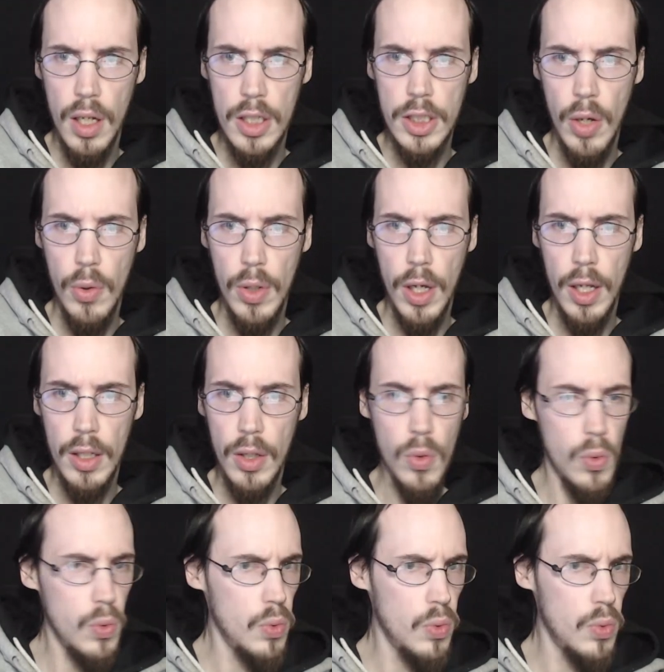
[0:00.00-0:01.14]
Shall cut.
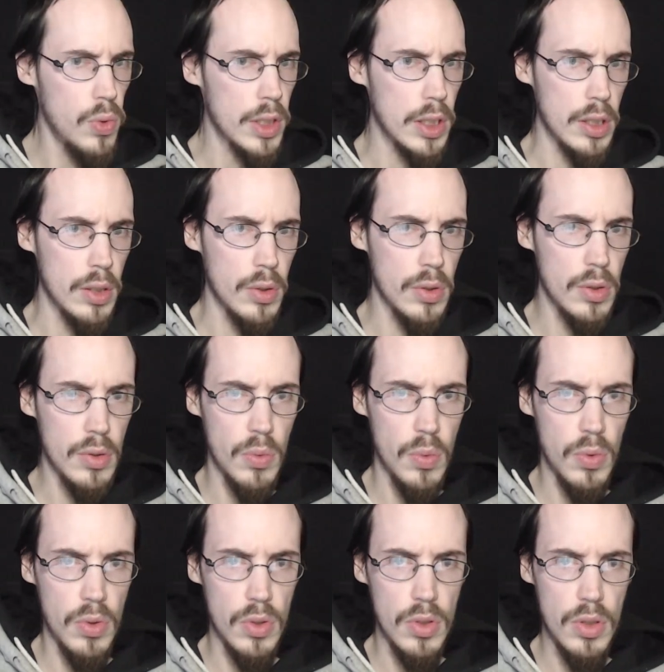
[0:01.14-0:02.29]
Ooh, and then
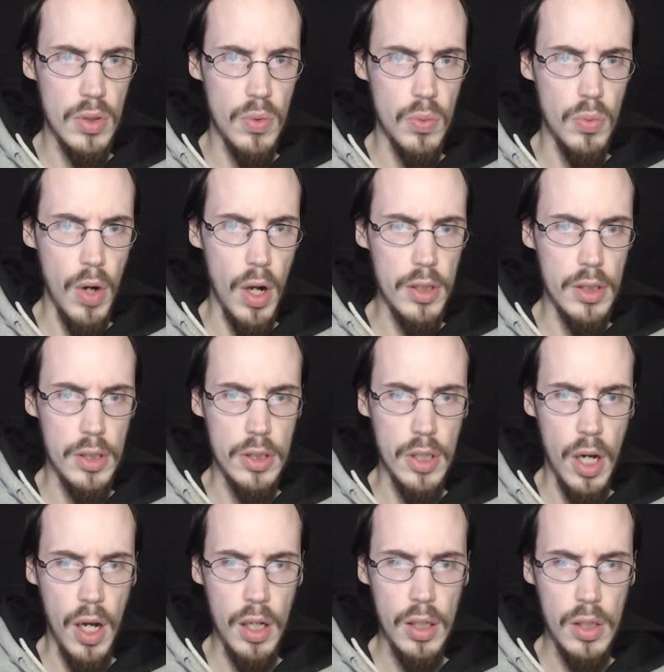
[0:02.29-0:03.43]
rock in the
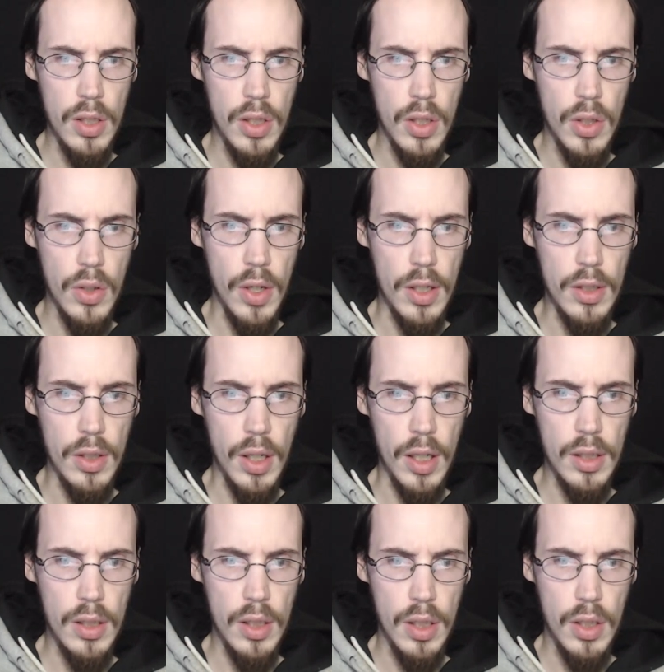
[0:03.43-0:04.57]
jaw. Crack, crack,
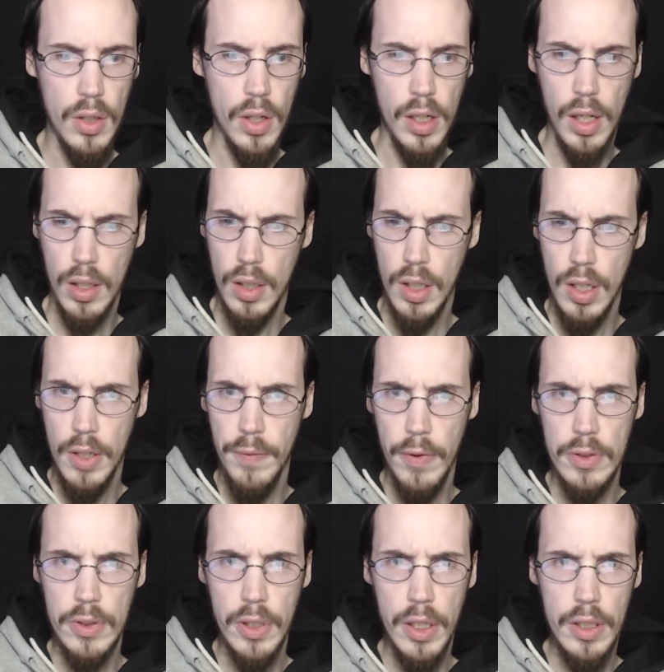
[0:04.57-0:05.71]
crack, crack. She
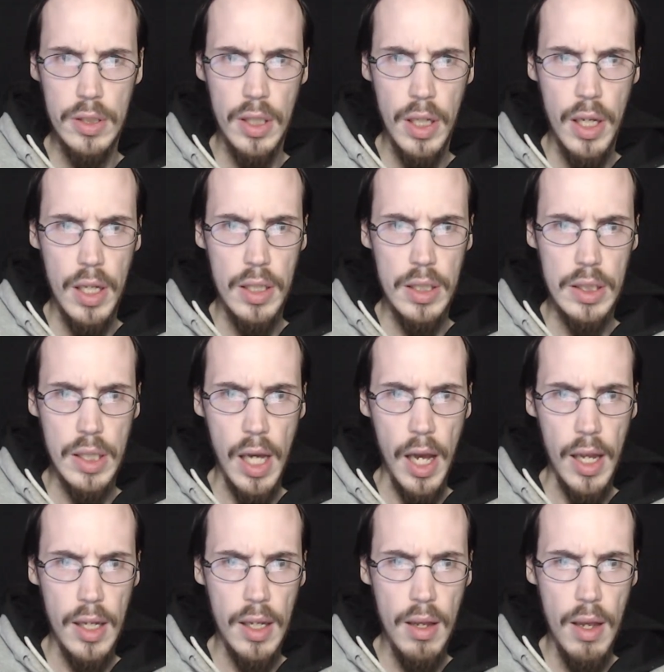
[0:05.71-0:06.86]
falls on her knees. This
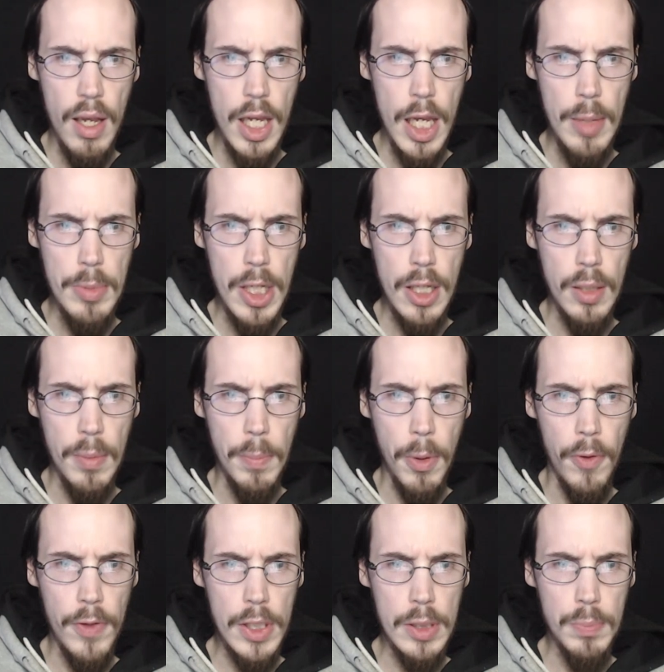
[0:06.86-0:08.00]
guy keeps hitting the
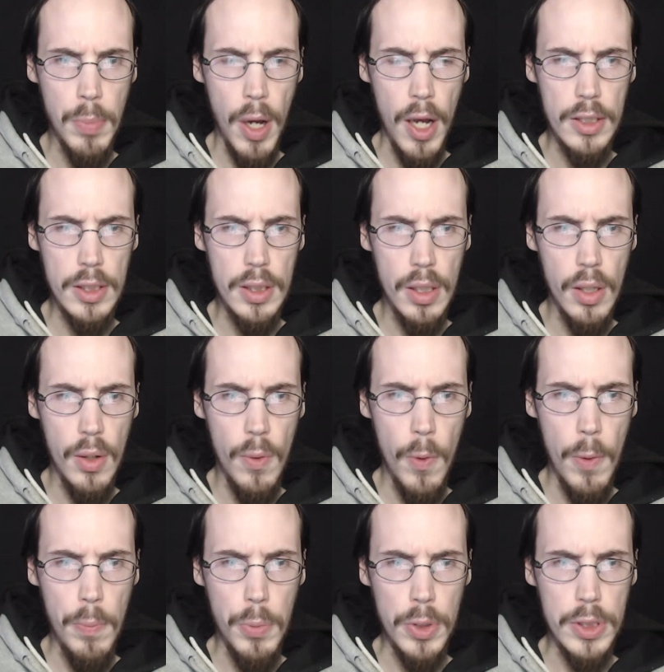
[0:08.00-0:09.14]
perfect spots
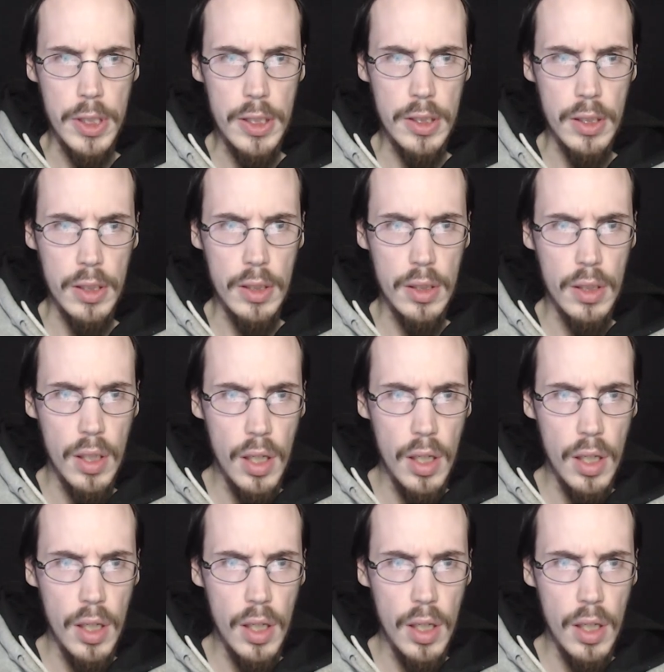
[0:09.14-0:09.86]
with precision.